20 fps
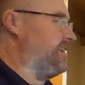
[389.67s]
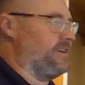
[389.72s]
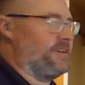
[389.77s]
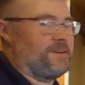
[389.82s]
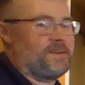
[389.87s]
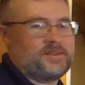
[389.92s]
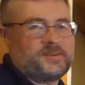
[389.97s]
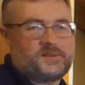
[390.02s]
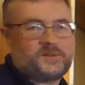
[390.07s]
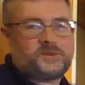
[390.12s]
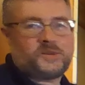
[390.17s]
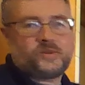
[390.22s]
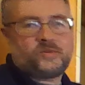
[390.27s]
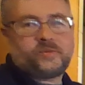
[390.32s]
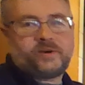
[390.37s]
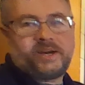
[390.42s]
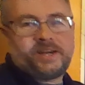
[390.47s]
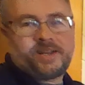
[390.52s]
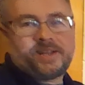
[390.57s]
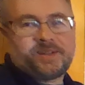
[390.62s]
A
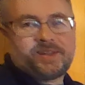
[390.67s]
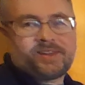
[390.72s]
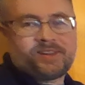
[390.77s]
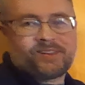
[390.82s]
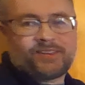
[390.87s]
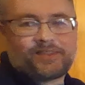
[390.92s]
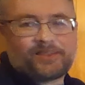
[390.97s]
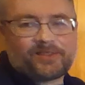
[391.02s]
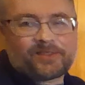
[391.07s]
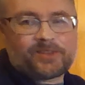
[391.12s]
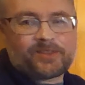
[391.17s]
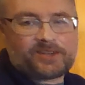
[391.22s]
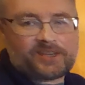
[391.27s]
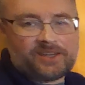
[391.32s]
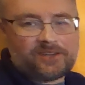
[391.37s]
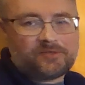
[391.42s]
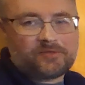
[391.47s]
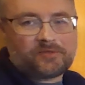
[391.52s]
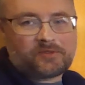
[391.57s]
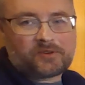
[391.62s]
good way to
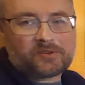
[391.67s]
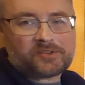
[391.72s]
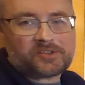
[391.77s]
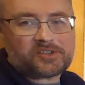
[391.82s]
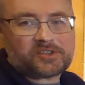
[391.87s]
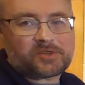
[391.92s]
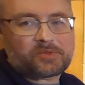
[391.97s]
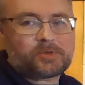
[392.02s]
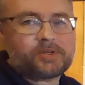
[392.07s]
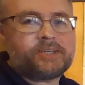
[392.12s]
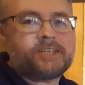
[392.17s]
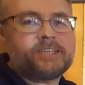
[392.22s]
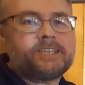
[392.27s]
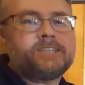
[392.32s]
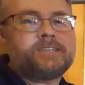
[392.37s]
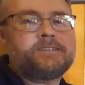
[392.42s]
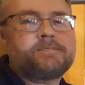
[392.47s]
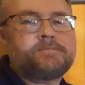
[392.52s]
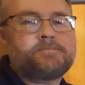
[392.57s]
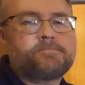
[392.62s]
look at verse
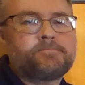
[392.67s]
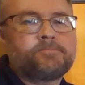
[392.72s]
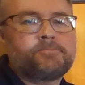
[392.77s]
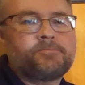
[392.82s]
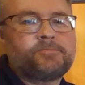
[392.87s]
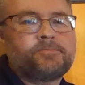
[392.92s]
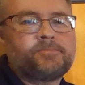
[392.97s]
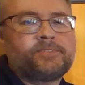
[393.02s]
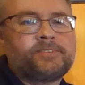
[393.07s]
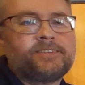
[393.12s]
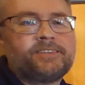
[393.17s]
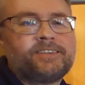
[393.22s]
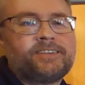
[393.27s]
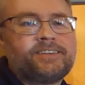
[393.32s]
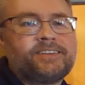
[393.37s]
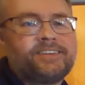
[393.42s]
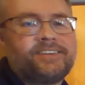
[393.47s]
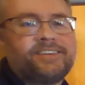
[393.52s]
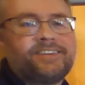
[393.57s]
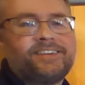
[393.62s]
3
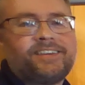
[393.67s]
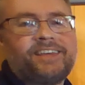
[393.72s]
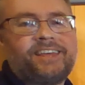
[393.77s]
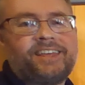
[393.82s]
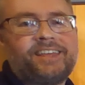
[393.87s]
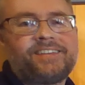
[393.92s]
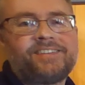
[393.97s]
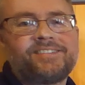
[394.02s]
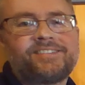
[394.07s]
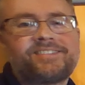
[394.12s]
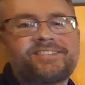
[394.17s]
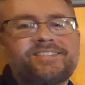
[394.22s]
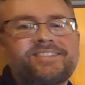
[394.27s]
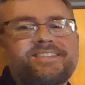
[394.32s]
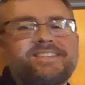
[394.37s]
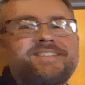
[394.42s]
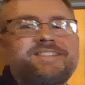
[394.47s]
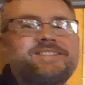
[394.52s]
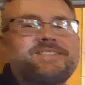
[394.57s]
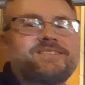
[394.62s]

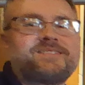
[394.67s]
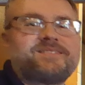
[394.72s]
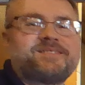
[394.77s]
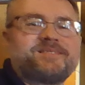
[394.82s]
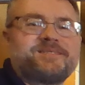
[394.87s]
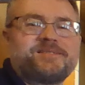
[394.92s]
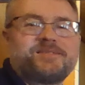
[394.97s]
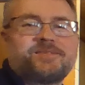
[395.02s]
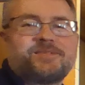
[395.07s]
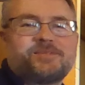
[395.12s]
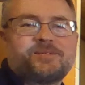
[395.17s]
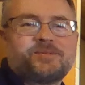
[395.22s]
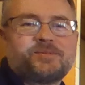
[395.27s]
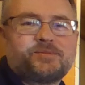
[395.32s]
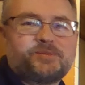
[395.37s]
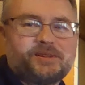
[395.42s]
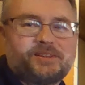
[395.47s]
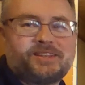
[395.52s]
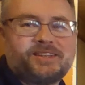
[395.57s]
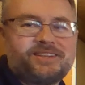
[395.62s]
is
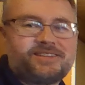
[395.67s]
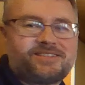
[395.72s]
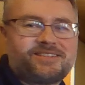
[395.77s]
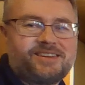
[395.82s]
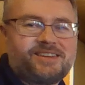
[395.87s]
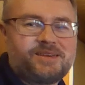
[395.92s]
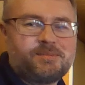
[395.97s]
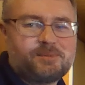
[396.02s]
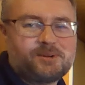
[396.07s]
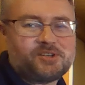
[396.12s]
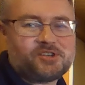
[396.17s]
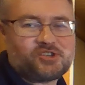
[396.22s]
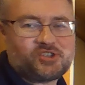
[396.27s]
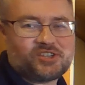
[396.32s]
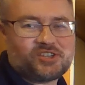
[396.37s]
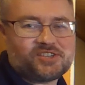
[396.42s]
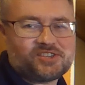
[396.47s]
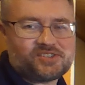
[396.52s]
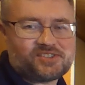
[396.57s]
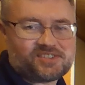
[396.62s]
with these
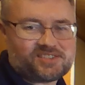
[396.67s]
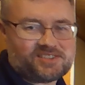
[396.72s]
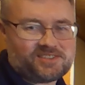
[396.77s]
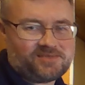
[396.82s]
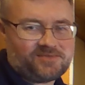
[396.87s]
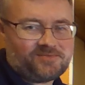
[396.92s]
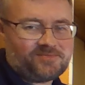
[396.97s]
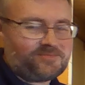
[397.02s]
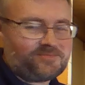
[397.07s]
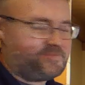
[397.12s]
images